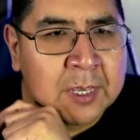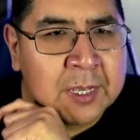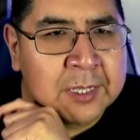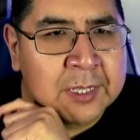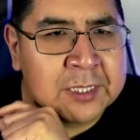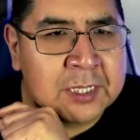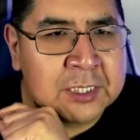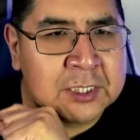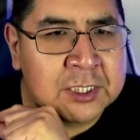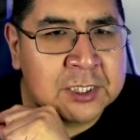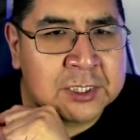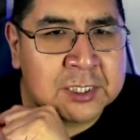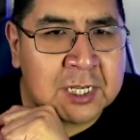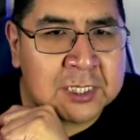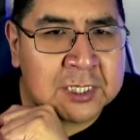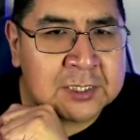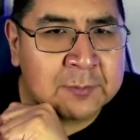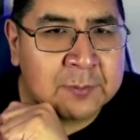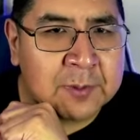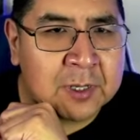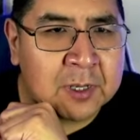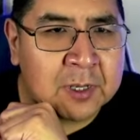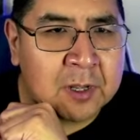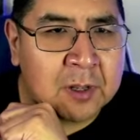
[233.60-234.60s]
And then she's got
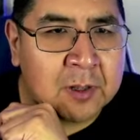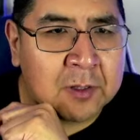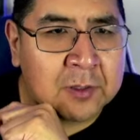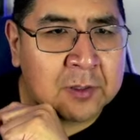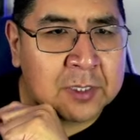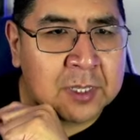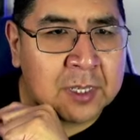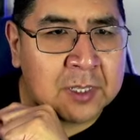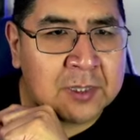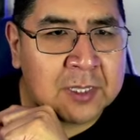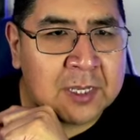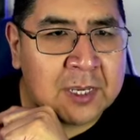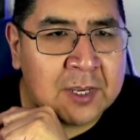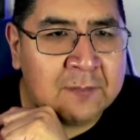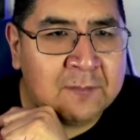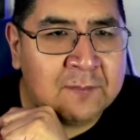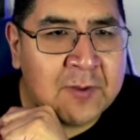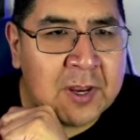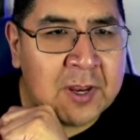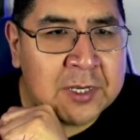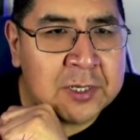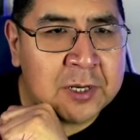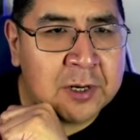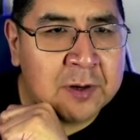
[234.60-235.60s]
something called uh, The
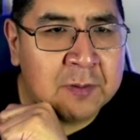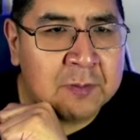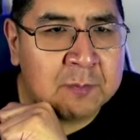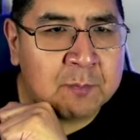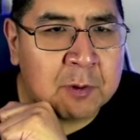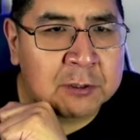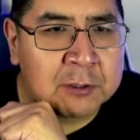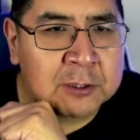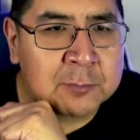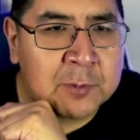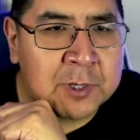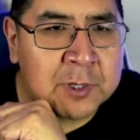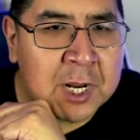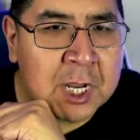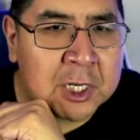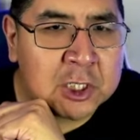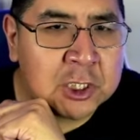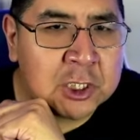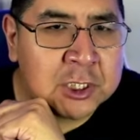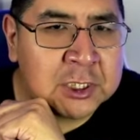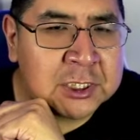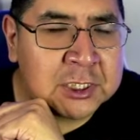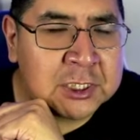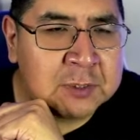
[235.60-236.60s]
Inventor.
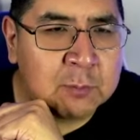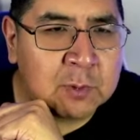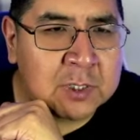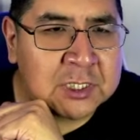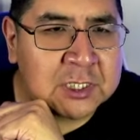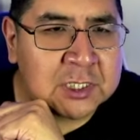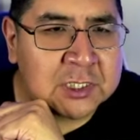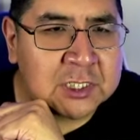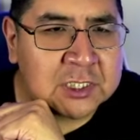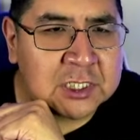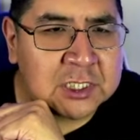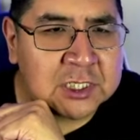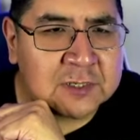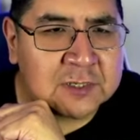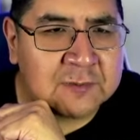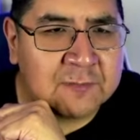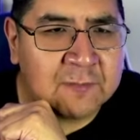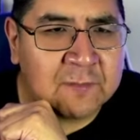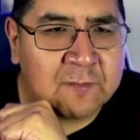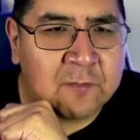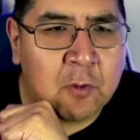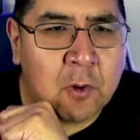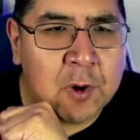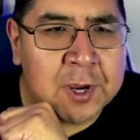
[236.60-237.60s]
Post-production was just
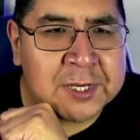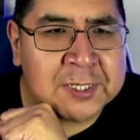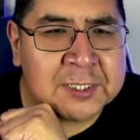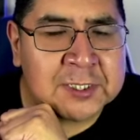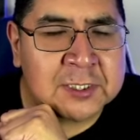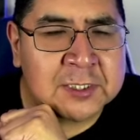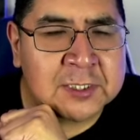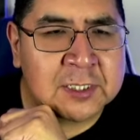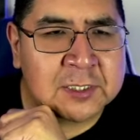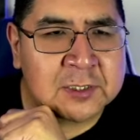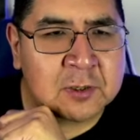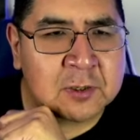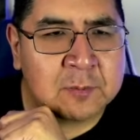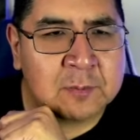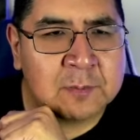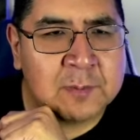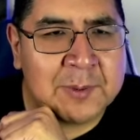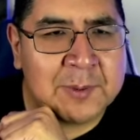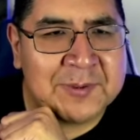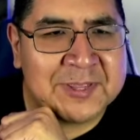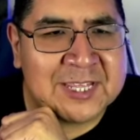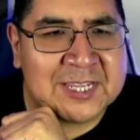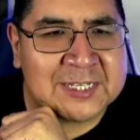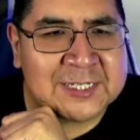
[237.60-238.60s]
a voice, so
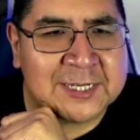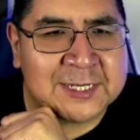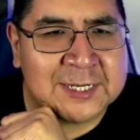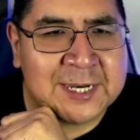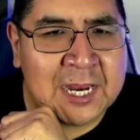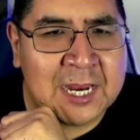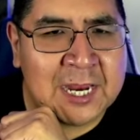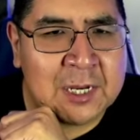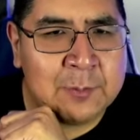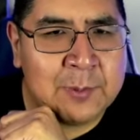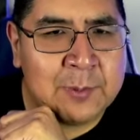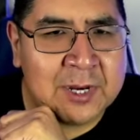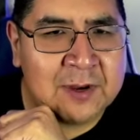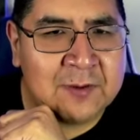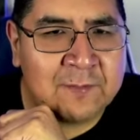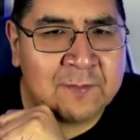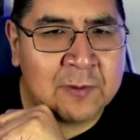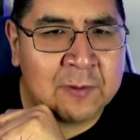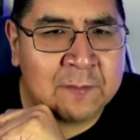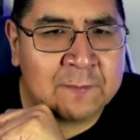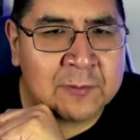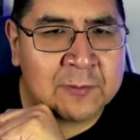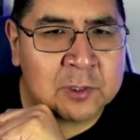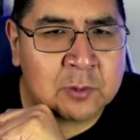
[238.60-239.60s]
maybe that's an animated
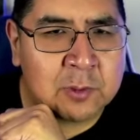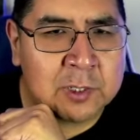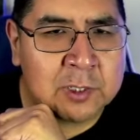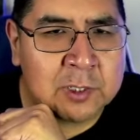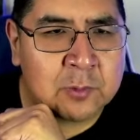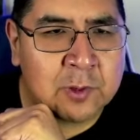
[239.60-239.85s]
film for twenty